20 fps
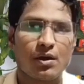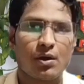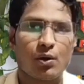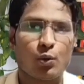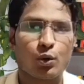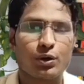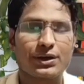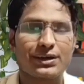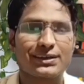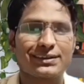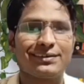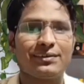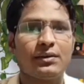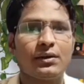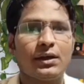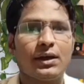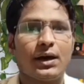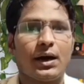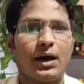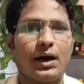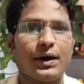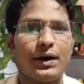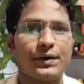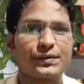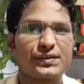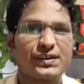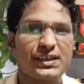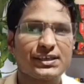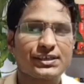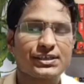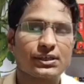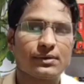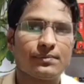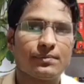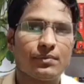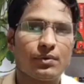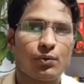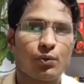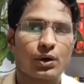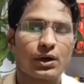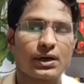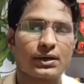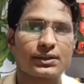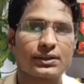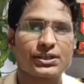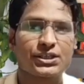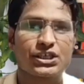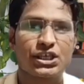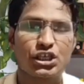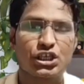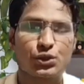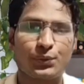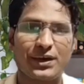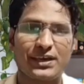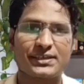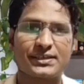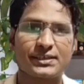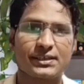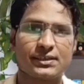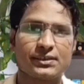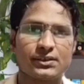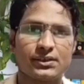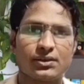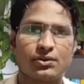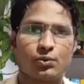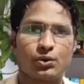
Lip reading: What are the system, what are the situation,